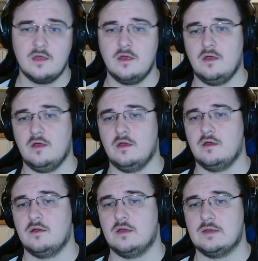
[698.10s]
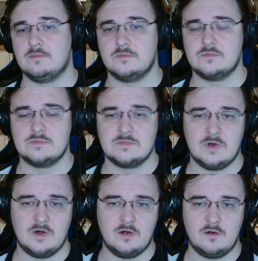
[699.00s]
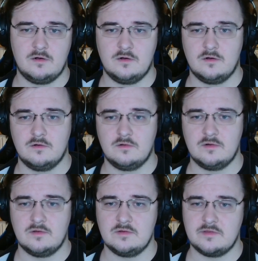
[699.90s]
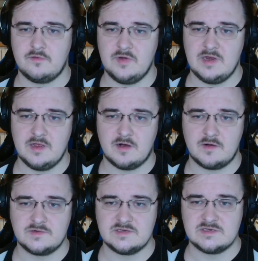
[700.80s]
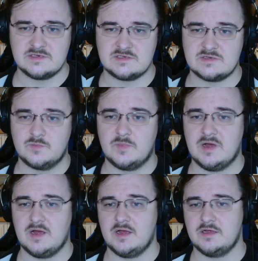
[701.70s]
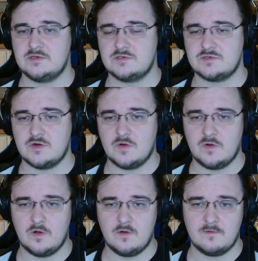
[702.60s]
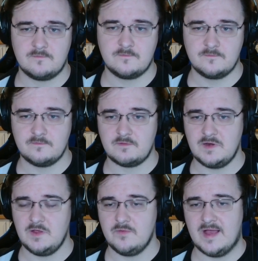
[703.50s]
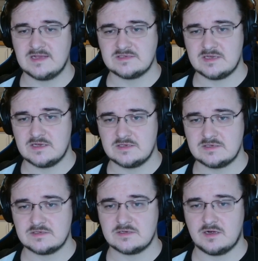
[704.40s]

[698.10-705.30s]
Our 3D artist might show off new assets.